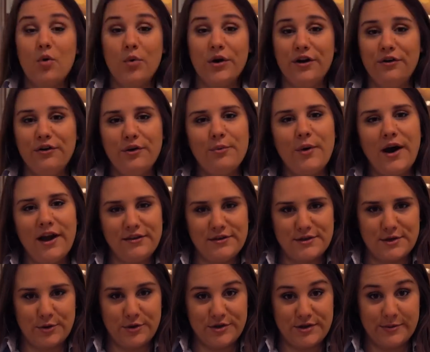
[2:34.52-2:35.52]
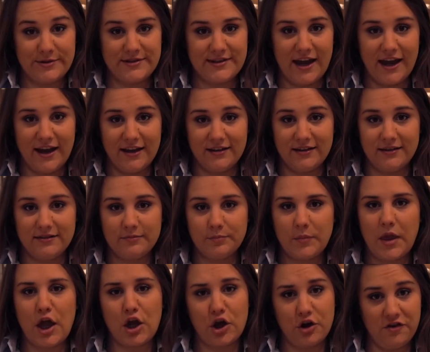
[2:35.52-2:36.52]
We don't know why this horse was added.
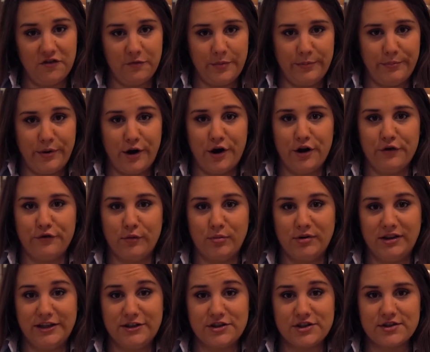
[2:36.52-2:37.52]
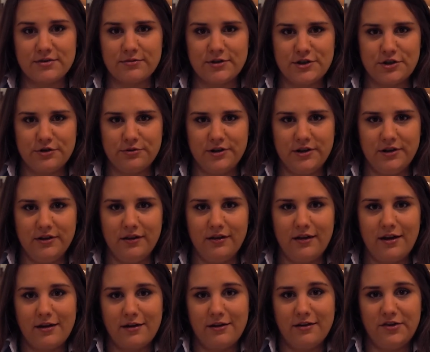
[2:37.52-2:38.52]
It could have been part of a religious ritual.
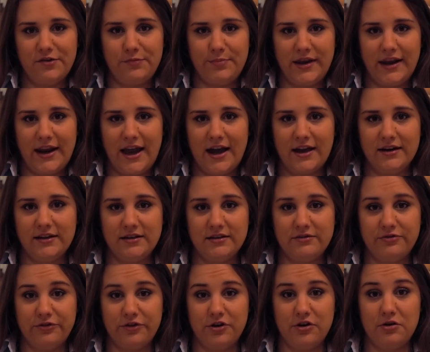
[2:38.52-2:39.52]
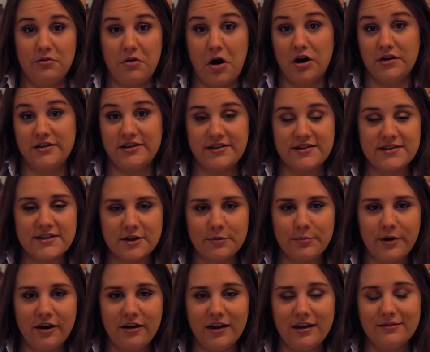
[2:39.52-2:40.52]
It could have been added for artistic
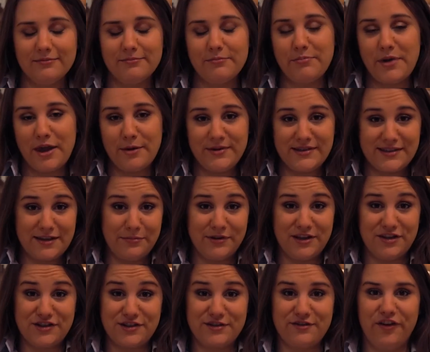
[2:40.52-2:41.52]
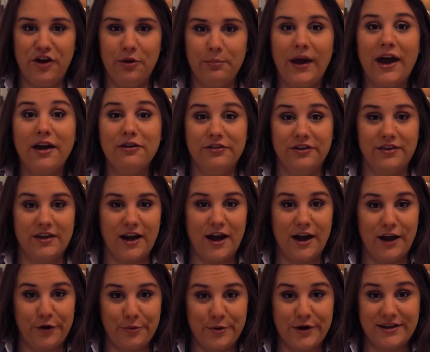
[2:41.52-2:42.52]
merit. Maybe somebody just felt bad for the
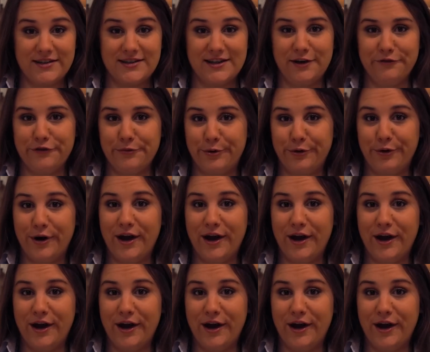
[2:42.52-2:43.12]
guy and wanted to give him a